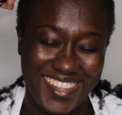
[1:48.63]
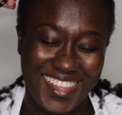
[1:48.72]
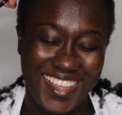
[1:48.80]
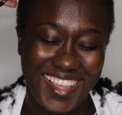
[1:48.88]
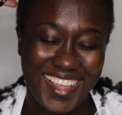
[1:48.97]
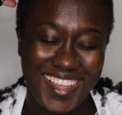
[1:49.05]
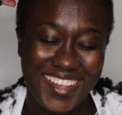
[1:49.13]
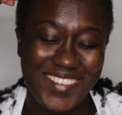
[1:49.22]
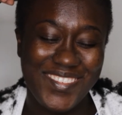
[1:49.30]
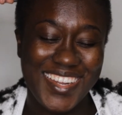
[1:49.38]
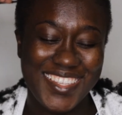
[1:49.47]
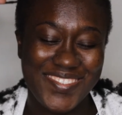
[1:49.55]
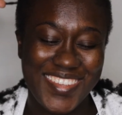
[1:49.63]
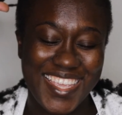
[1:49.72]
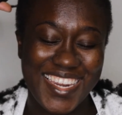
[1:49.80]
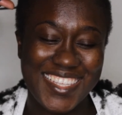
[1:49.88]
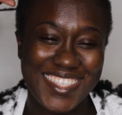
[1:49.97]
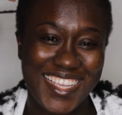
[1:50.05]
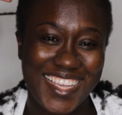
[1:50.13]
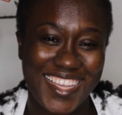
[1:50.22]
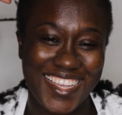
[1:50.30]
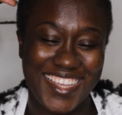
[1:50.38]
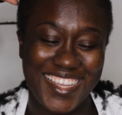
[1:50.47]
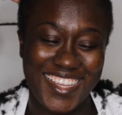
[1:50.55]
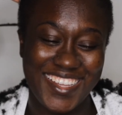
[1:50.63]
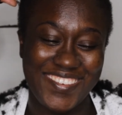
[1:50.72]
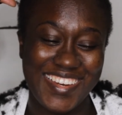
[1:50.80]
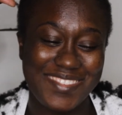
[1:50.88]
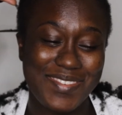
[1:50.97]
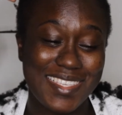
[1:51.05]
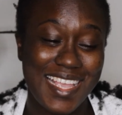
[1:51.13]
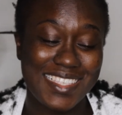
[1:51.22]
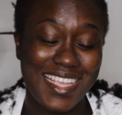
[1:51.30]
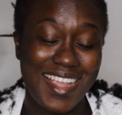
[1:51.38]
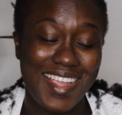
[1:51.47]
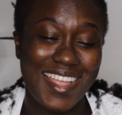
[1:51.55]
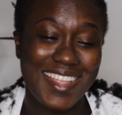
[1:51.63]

fresh. So we did go ahead and go lower with the cut.